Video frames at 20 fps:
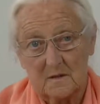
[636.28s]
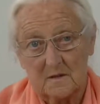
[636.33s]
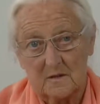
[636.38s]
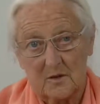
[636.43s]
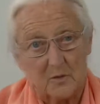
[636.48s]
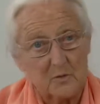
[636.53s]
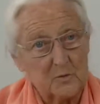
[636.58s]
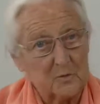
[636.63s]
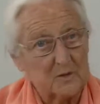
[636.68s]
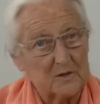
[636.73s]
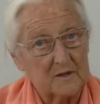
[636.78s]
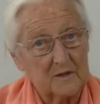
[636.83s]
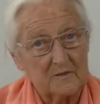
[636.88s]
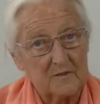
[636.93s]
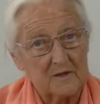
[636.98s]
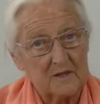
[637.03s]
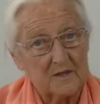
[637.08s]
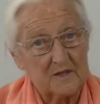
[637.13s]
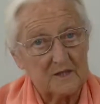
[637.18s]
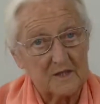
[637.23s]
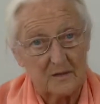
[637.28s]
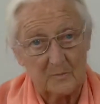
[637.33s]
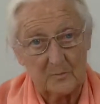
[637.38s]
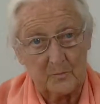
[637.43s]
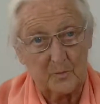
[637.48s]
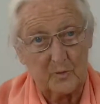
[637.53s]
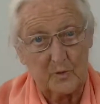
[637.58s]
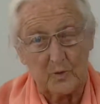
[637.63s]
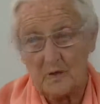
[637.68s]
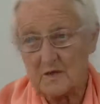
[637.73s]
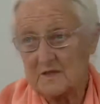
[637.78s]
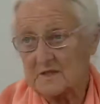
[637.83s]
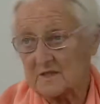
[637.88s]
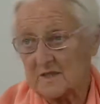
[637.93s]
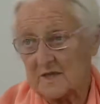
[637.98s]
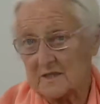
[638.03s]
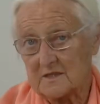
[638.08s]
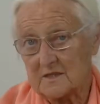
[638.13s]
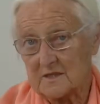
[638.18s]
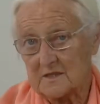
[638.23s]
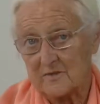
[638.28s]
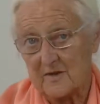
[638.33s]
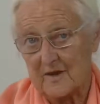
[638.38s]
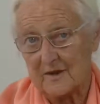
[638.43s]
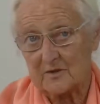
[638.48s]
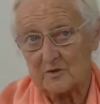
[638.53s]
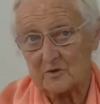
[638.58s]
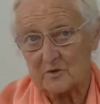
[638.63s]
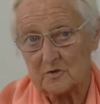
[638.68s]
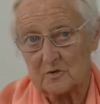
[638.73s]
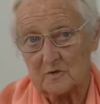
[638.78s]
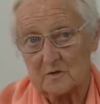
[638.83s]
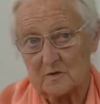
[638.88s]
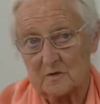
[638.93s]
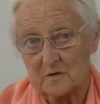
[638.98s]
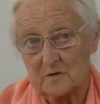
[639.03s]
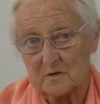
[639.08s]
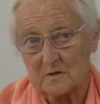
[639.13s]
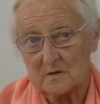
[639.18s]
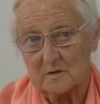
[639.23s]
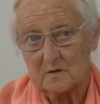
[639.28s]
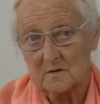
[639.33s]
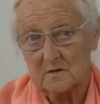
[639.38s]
that will give us temporary satisfaction